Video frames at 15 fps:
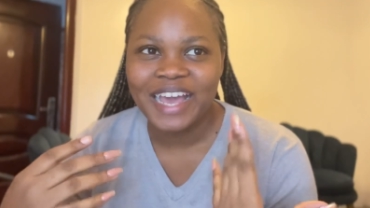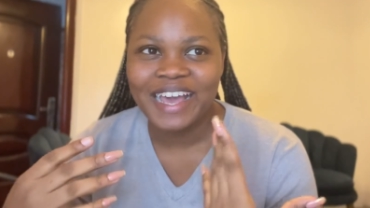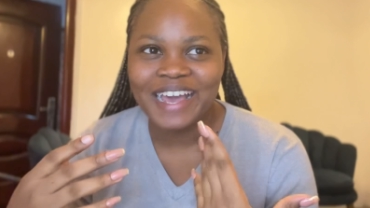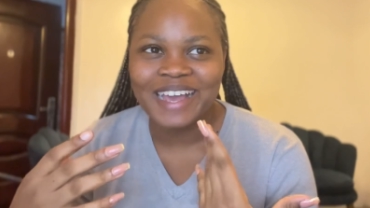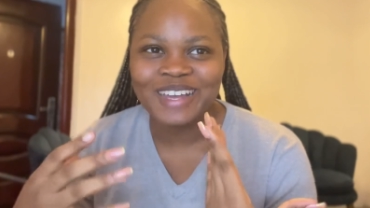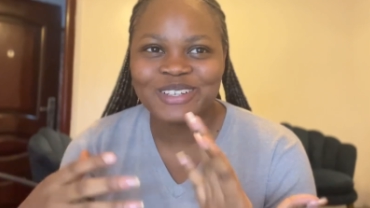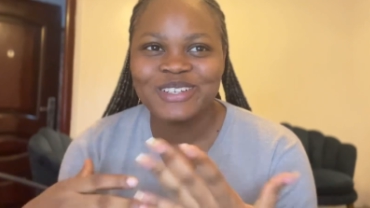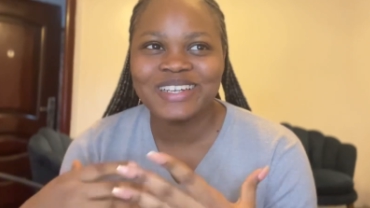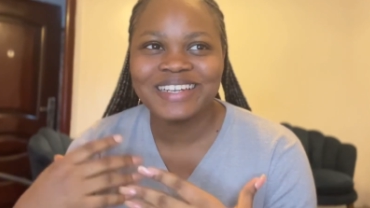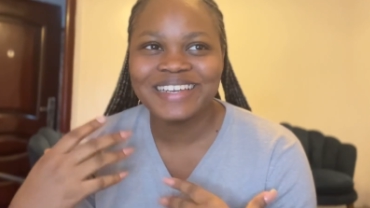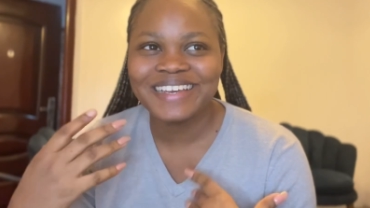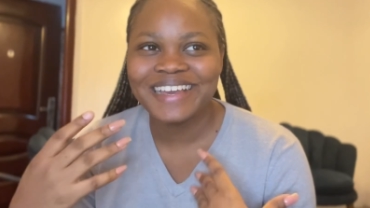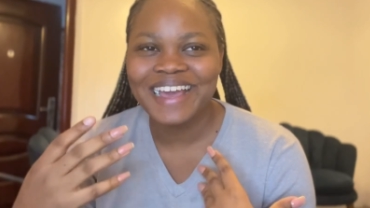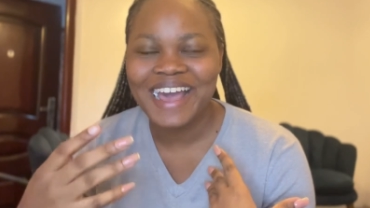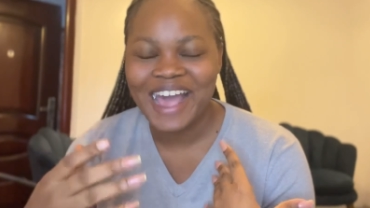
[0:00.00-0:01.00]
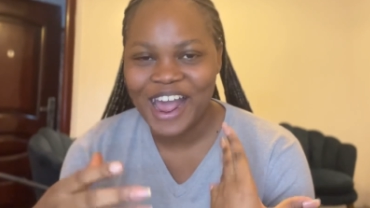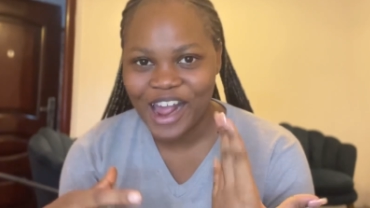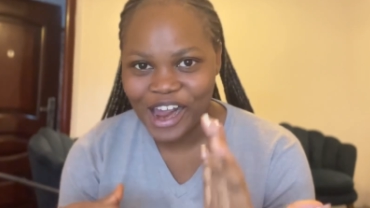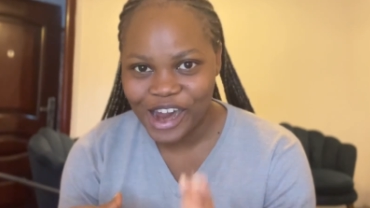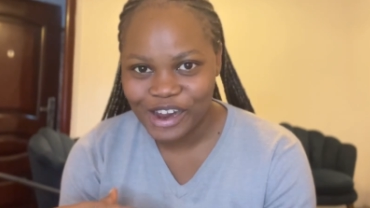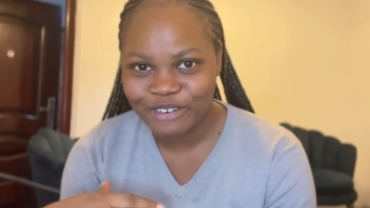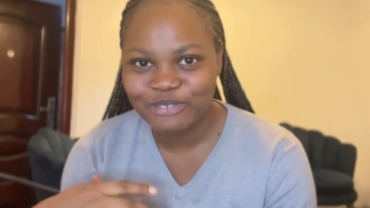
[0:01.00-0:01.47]
I actually
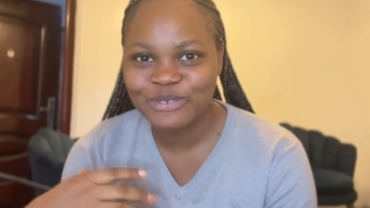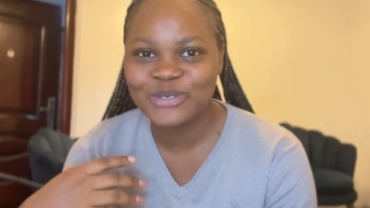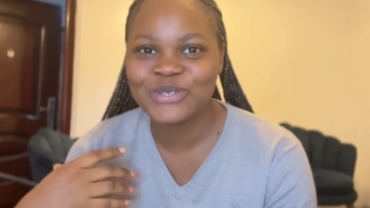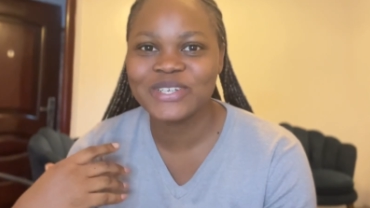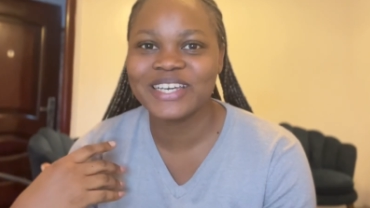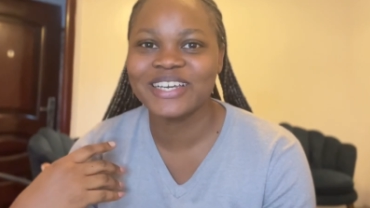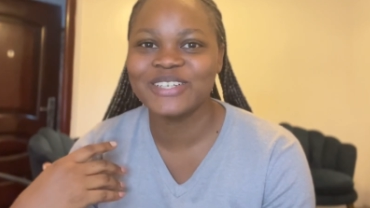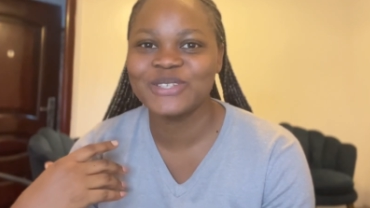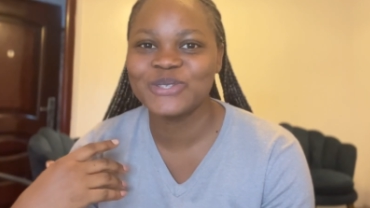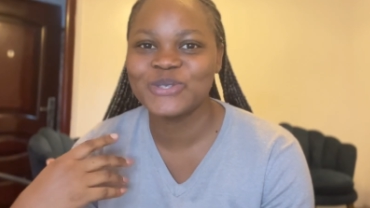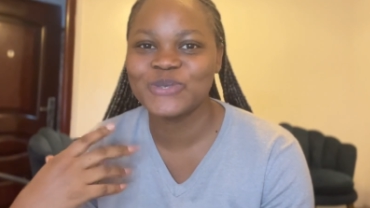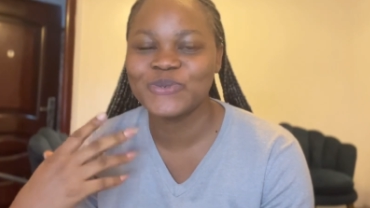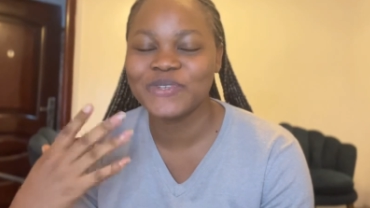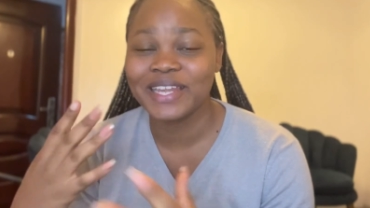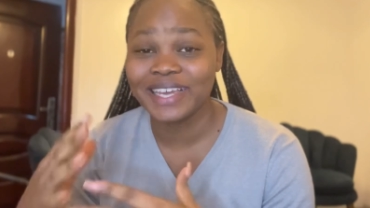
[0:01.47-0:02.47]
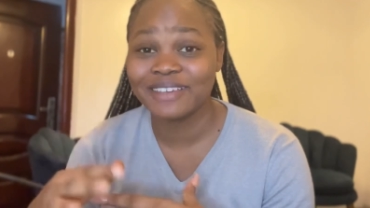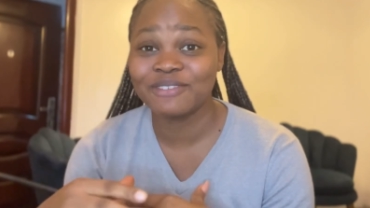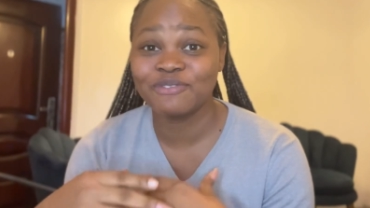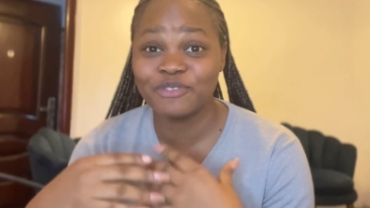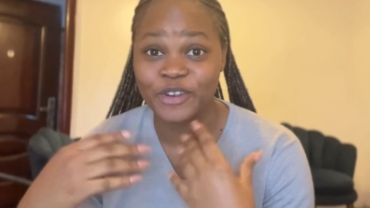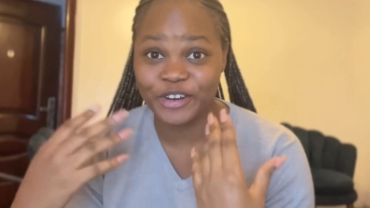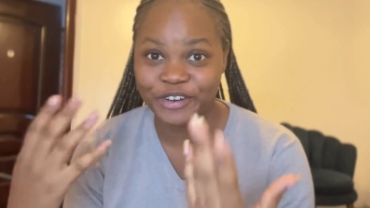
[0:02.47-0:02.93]
have to get used to, like,
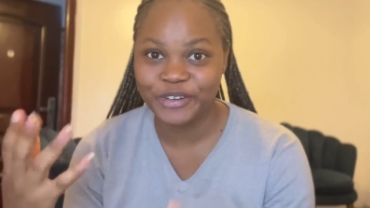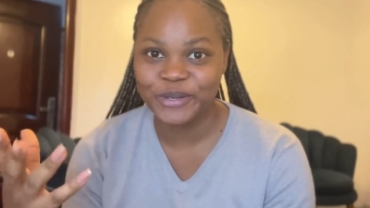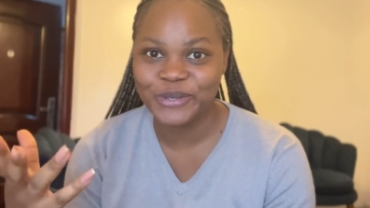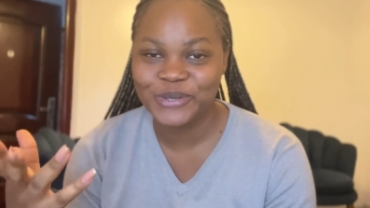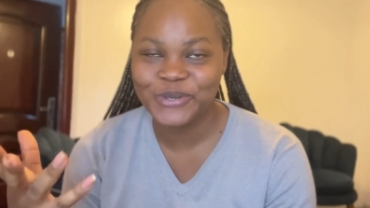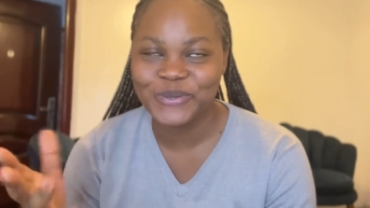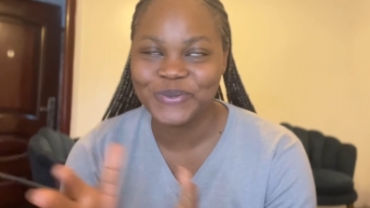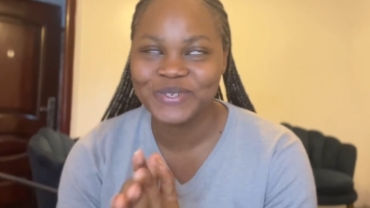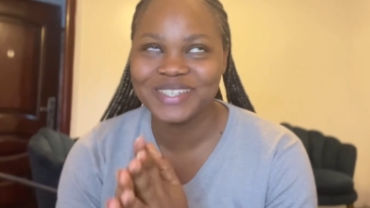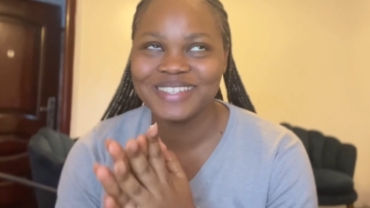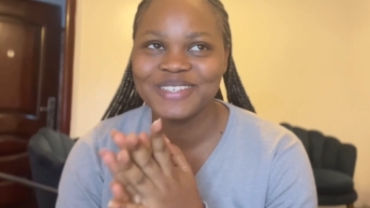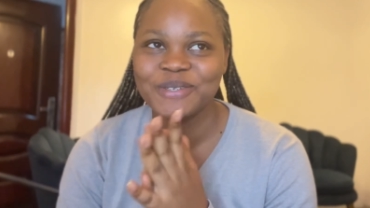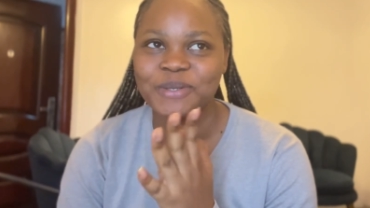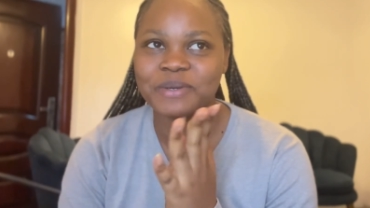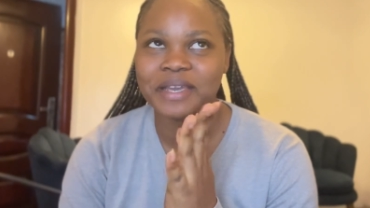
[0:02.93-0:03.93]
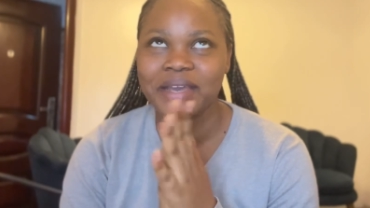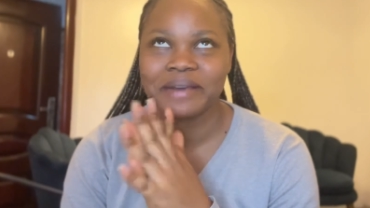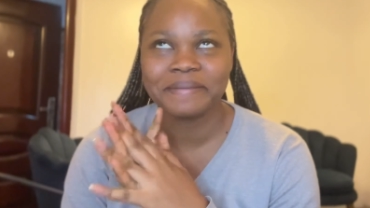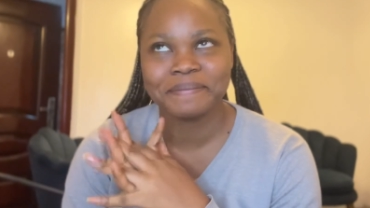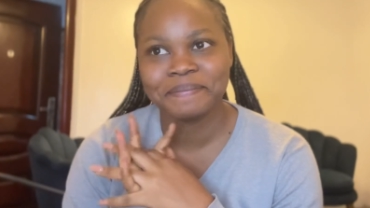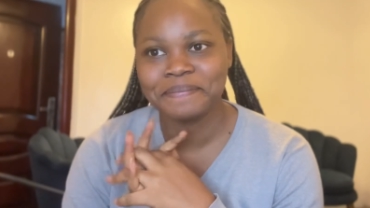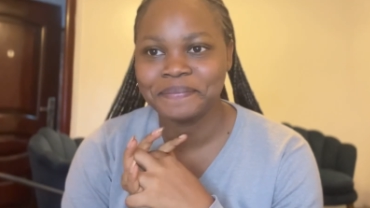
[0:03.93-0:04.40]
very used to it. So yeah,
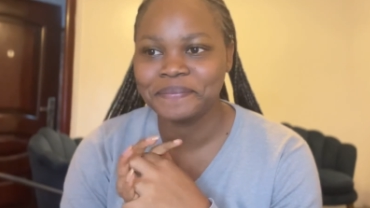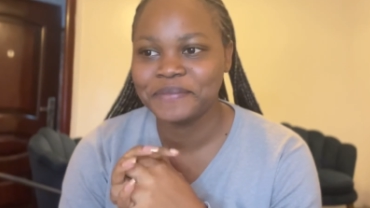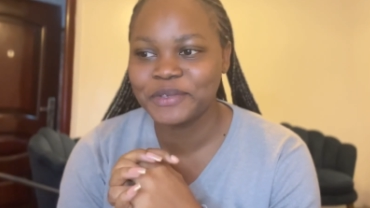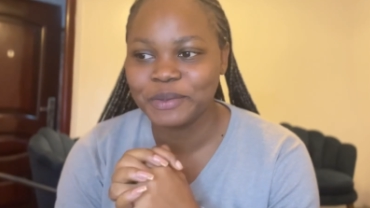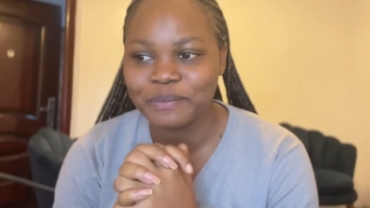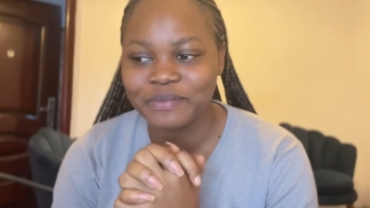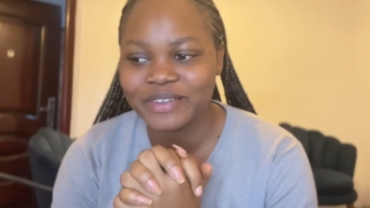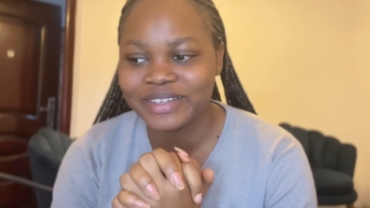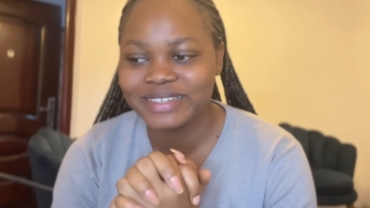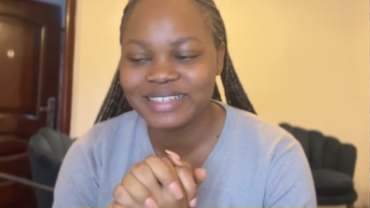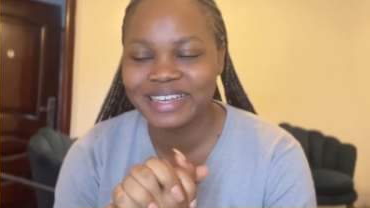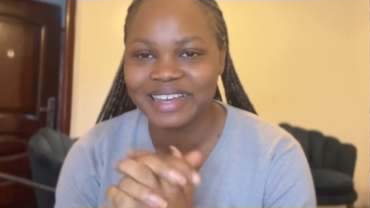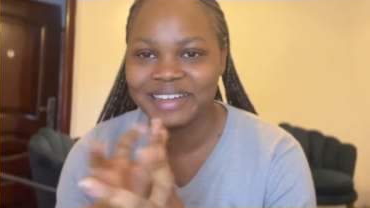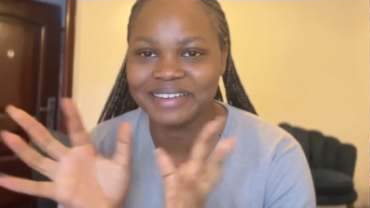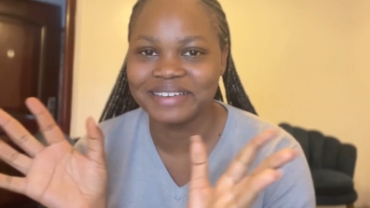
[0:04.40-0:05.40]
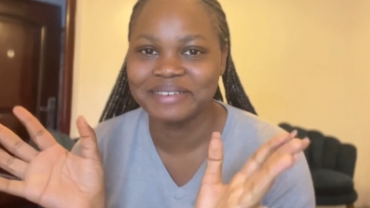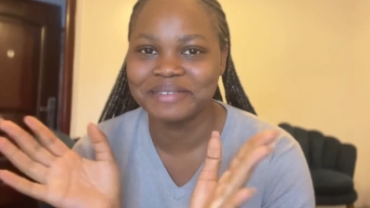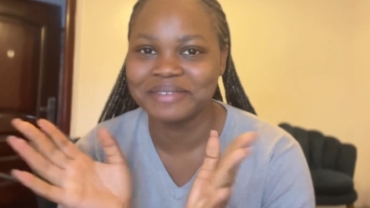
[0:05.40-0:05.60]
some things can,